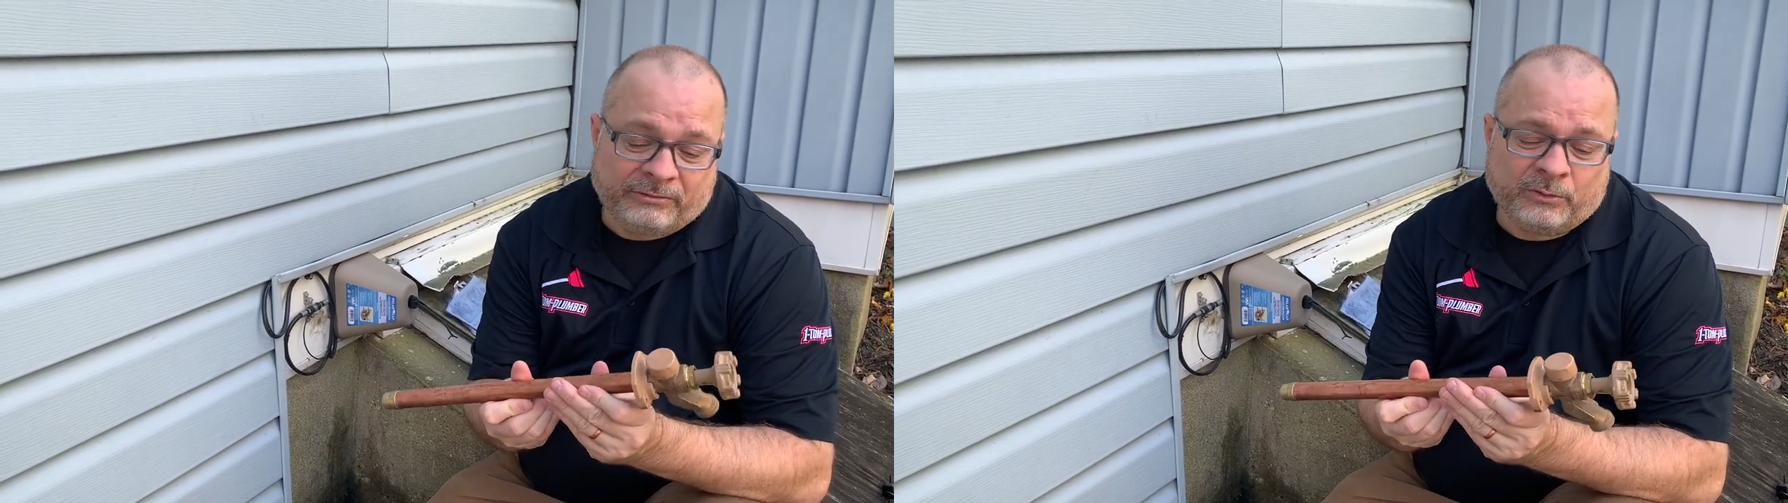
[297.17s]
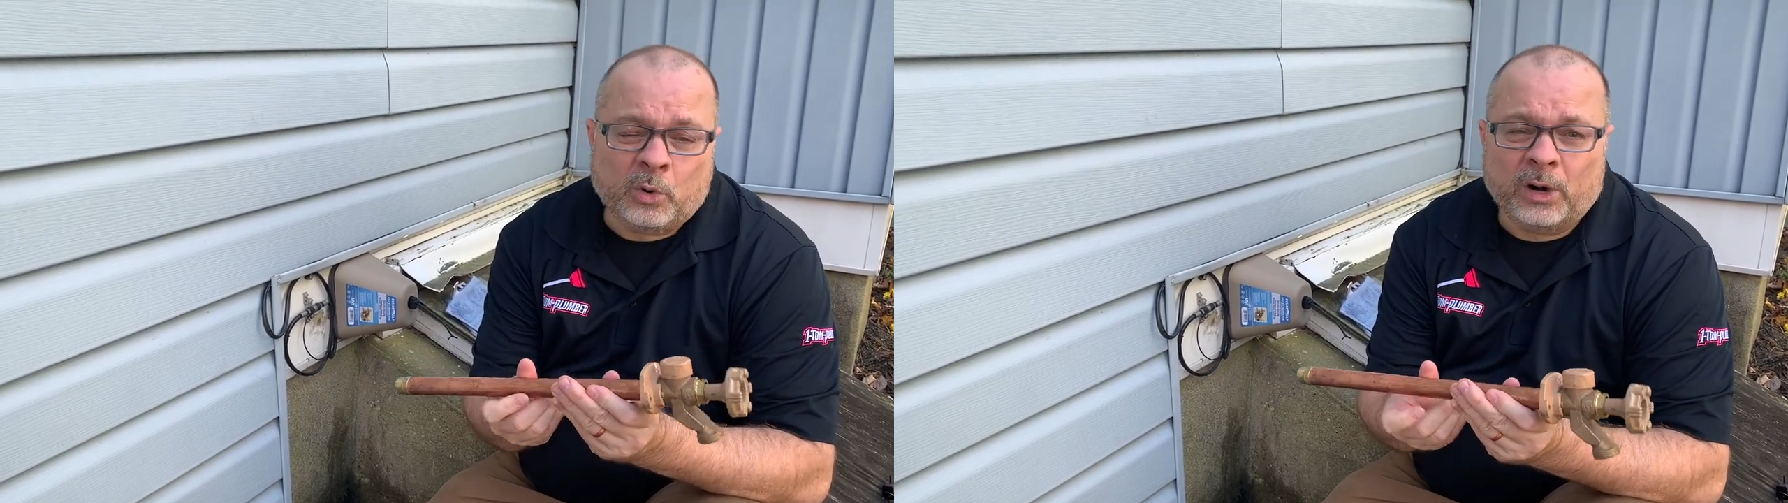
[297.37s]

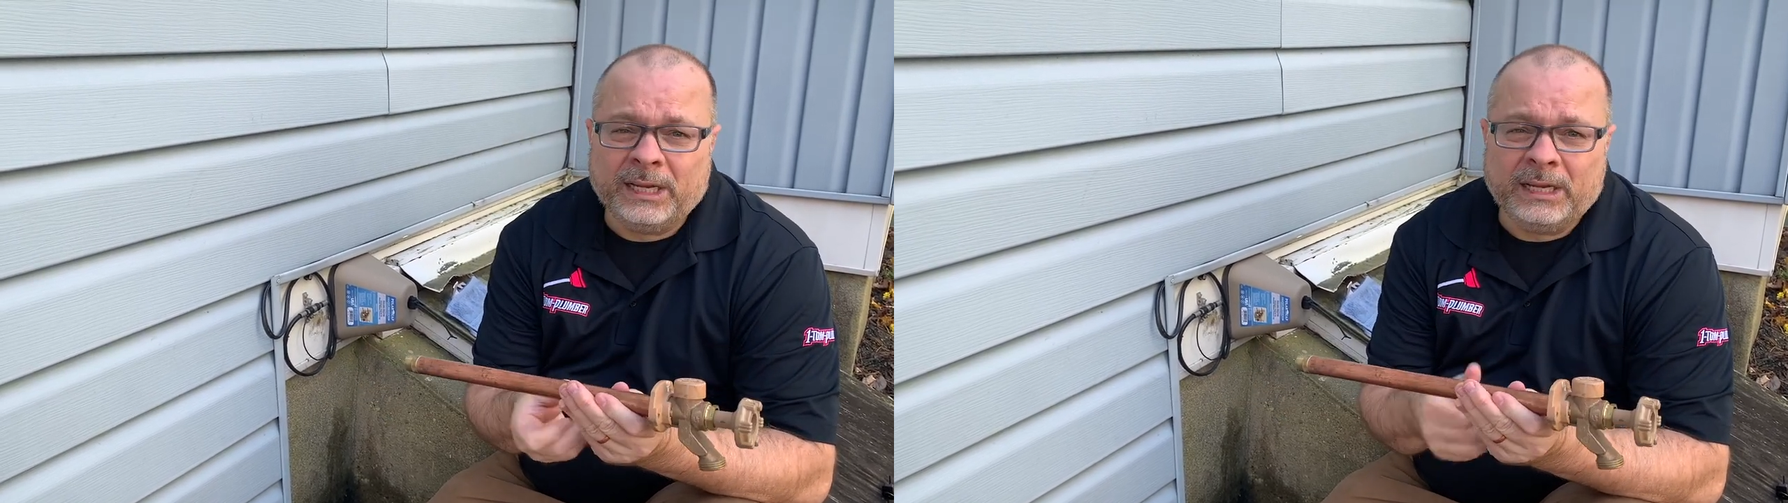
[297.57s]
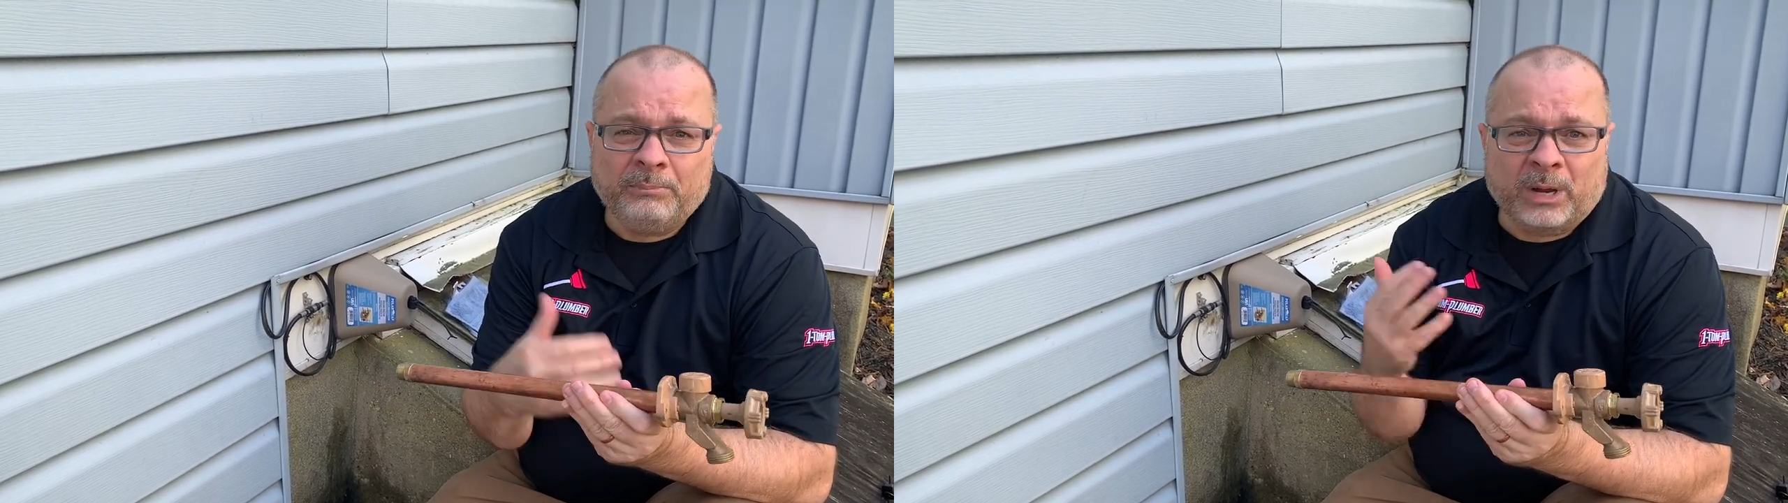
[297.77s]

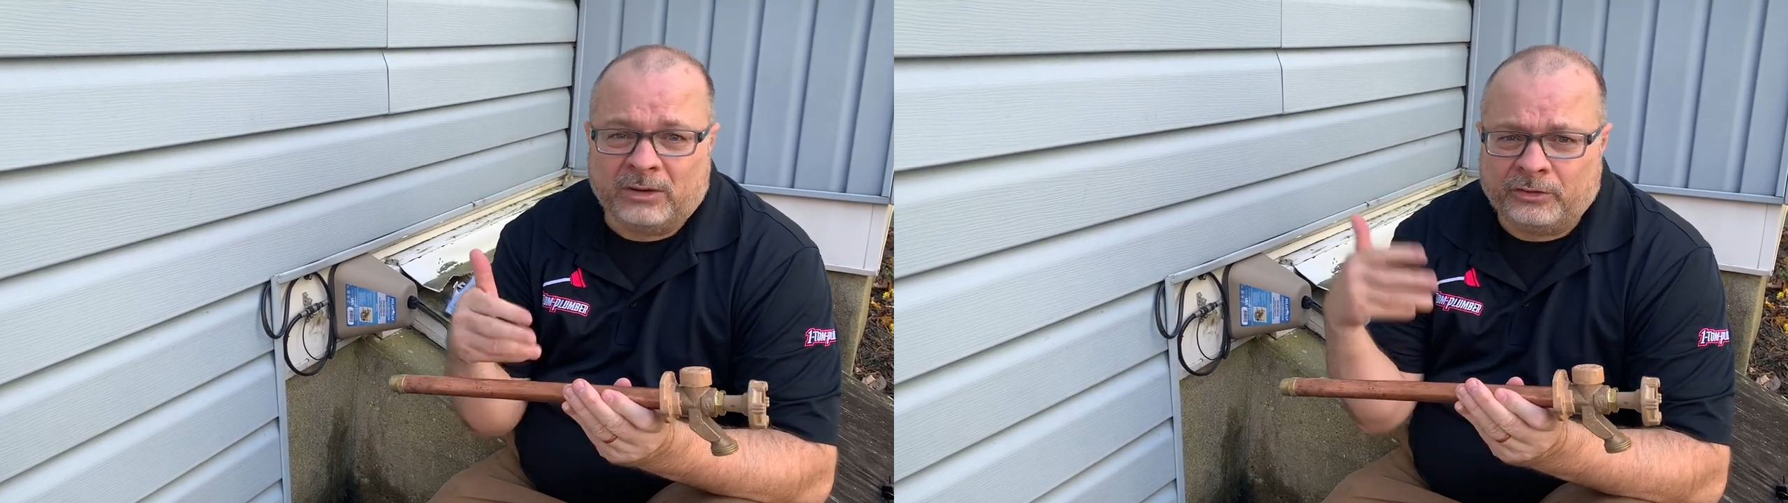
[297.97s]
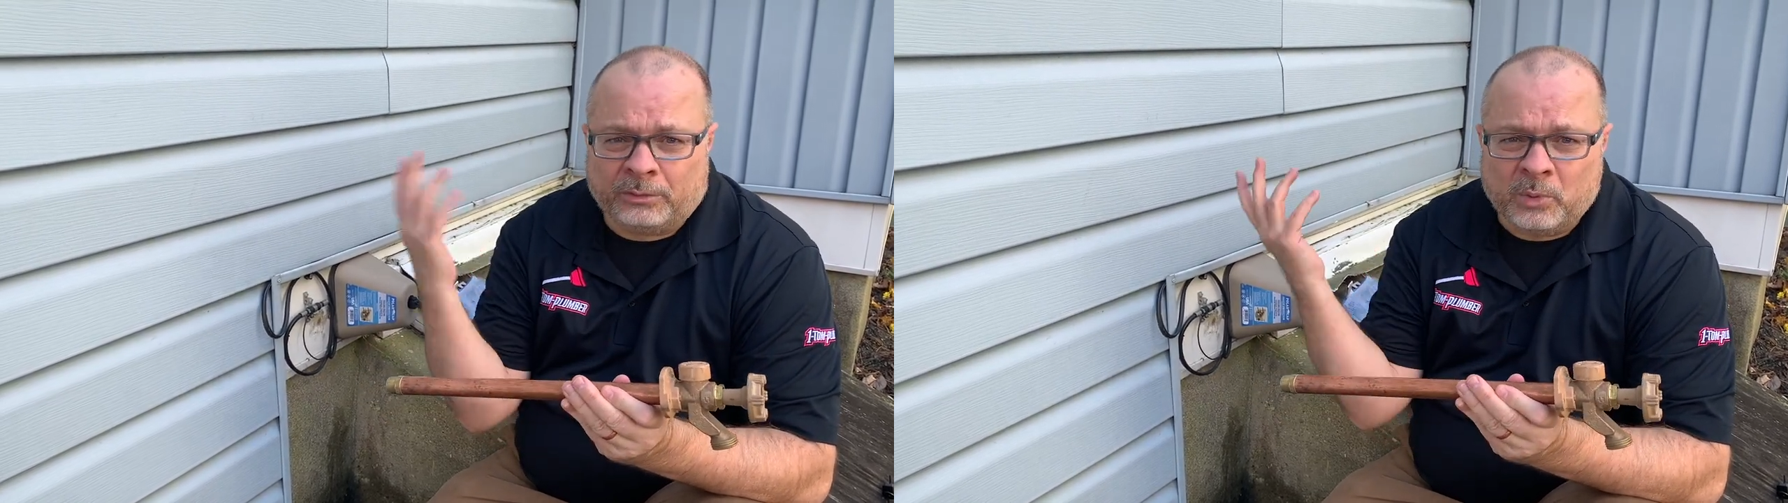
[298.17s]

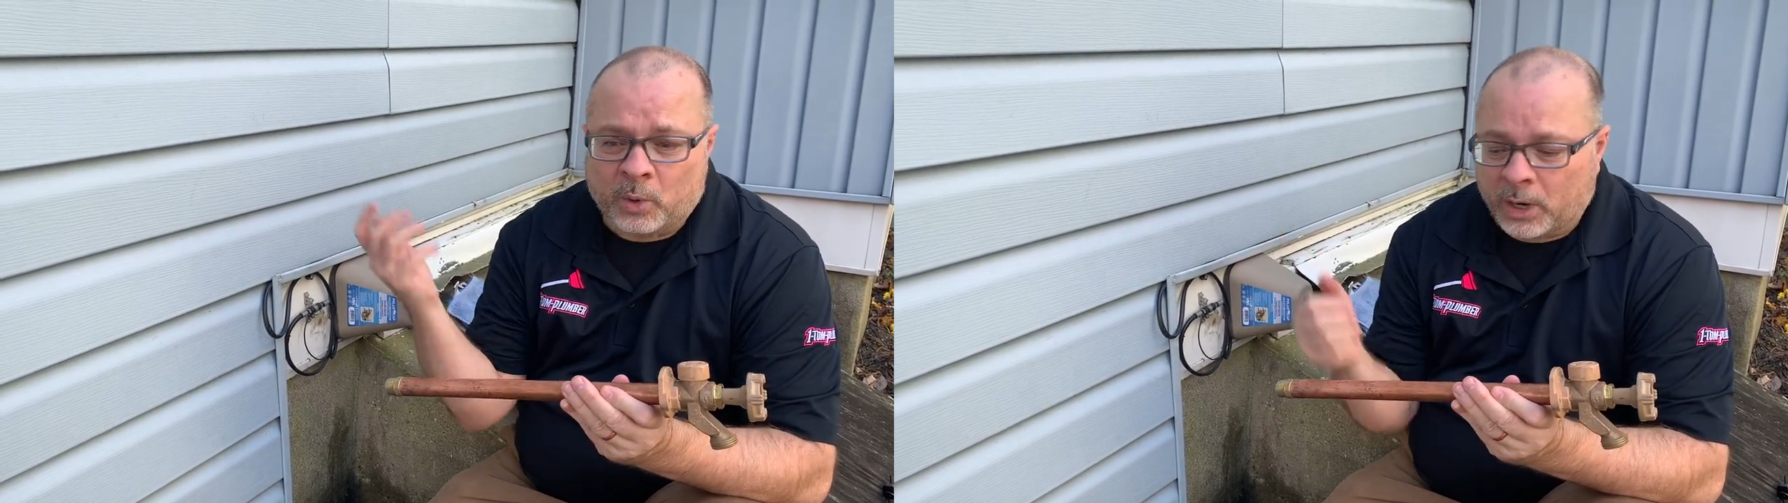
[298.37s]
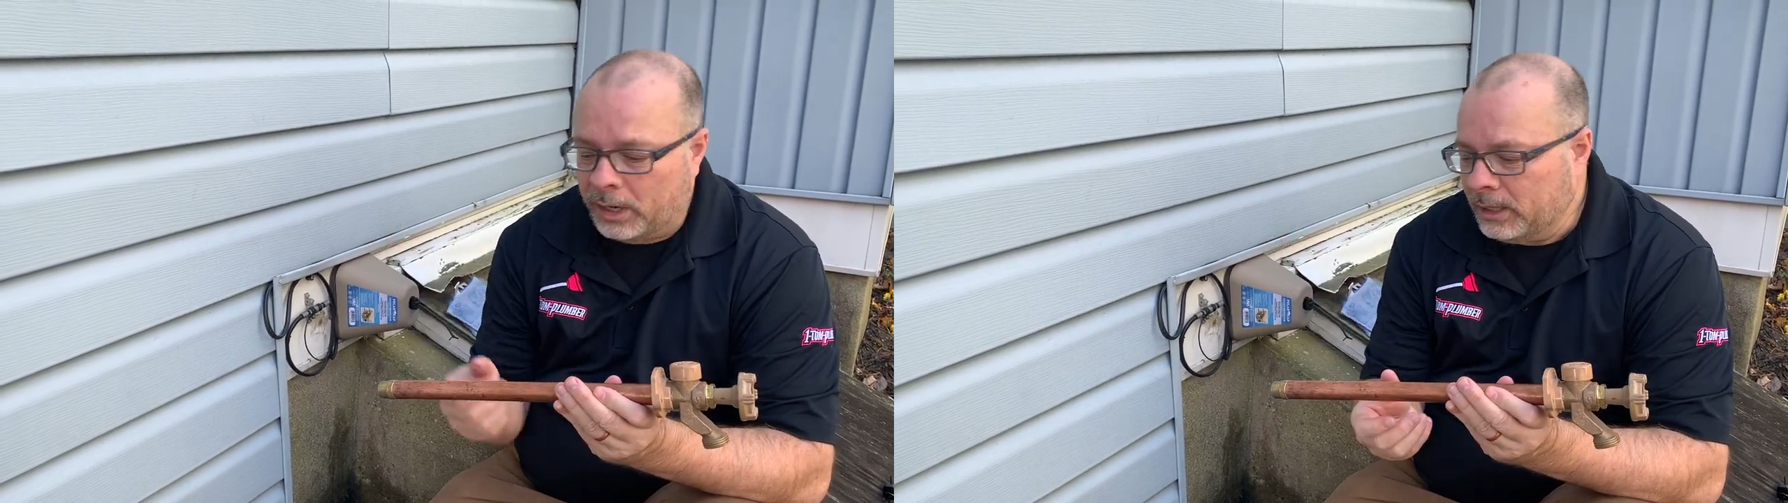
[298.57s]
$40 or
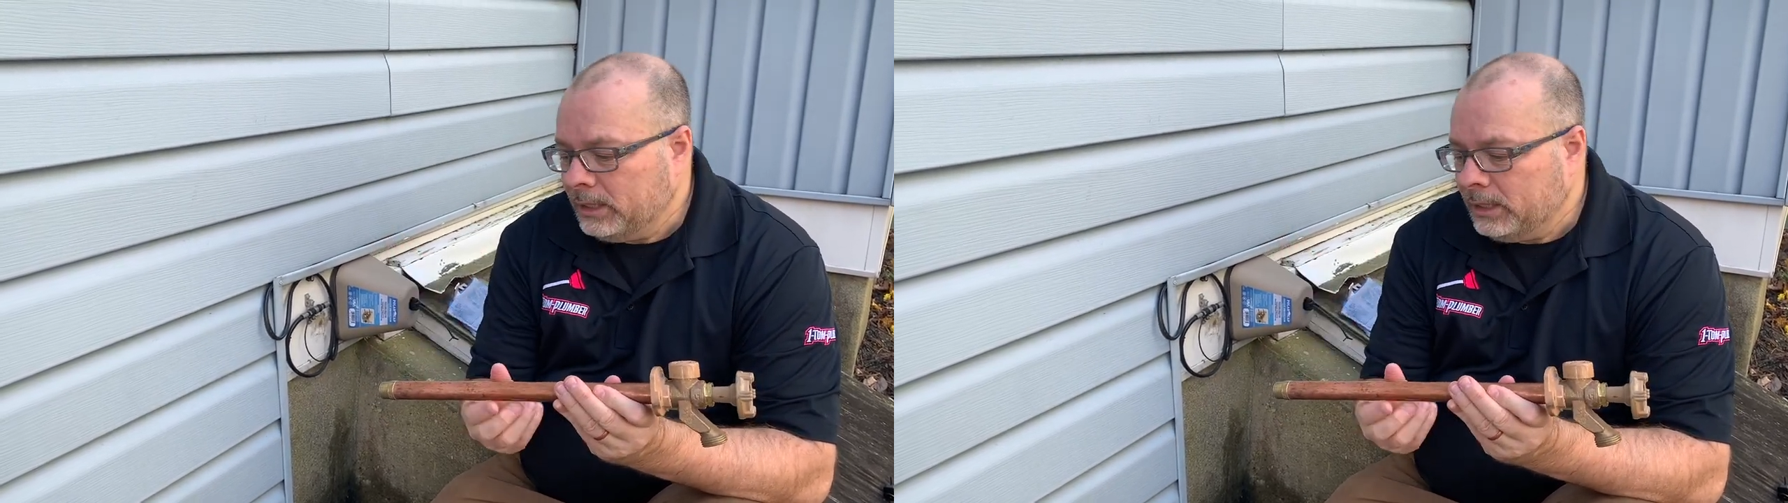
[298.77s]
more.